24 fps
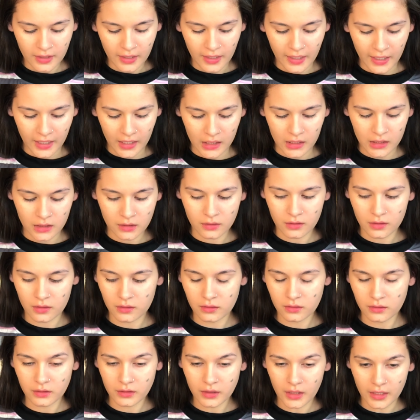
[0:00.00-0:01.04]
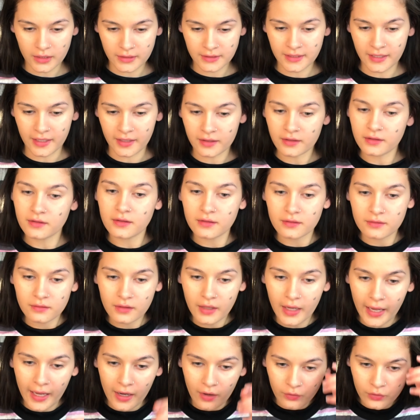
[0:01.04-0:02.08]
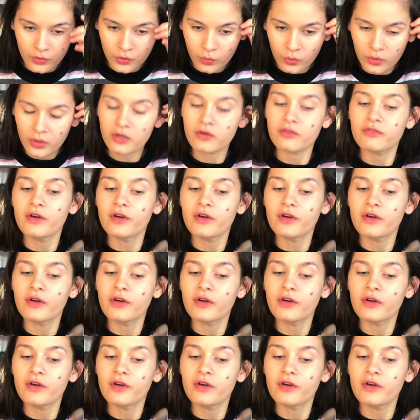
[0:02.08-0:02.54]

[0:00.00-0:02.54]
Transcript: And again, how your